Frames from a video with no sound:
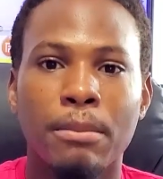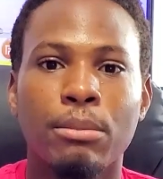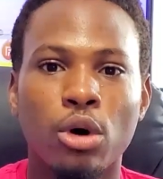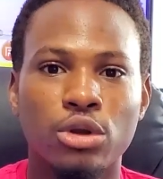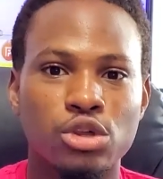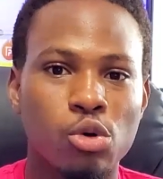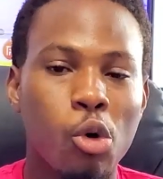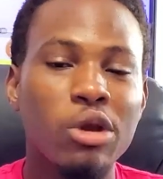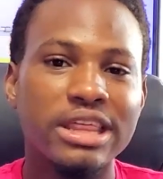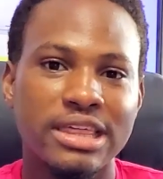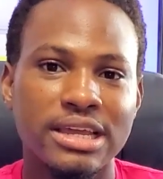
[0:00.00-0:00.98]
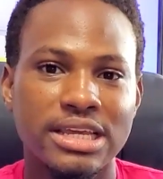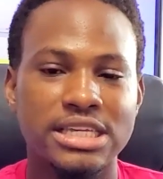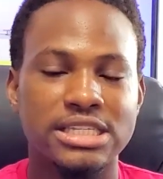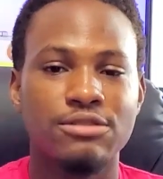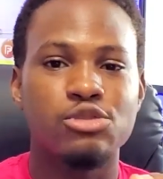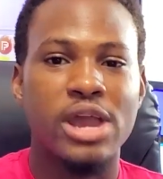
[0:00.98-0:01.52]
But the only thing
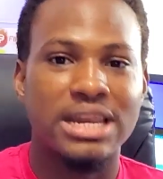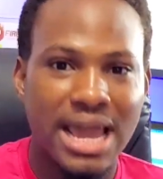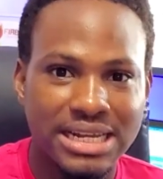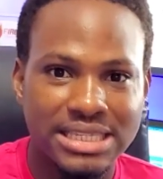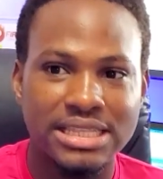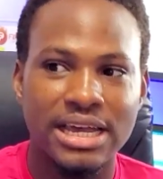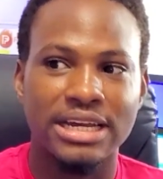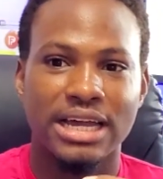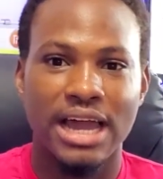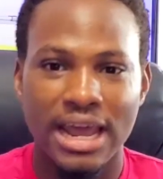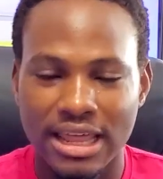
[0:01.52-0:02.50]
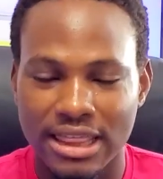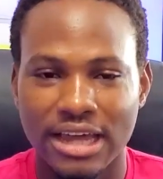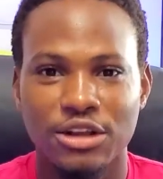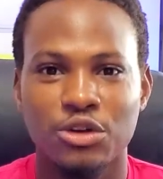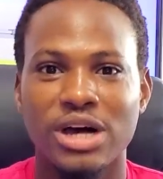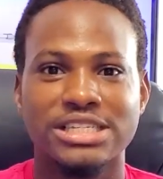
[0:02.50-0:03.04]
is, if you're in United States and in Canada,
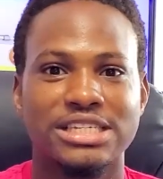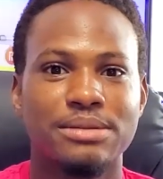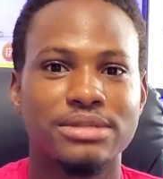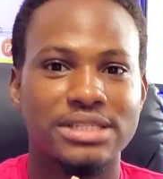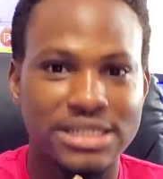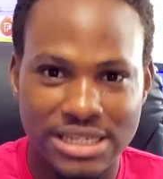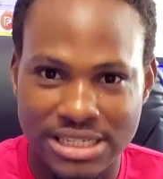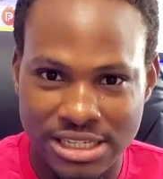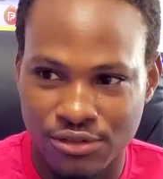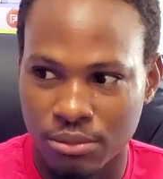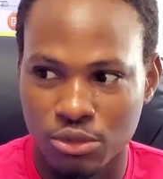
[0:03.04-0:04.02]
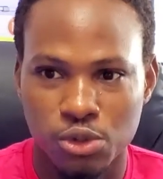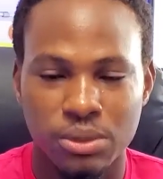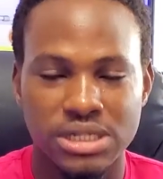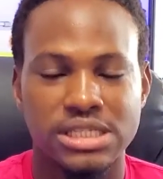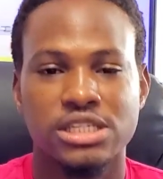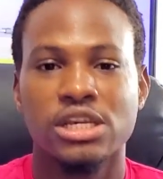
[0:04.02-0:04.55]
they don't accept citizens from those
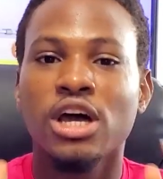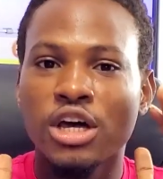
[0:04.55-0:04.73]
places.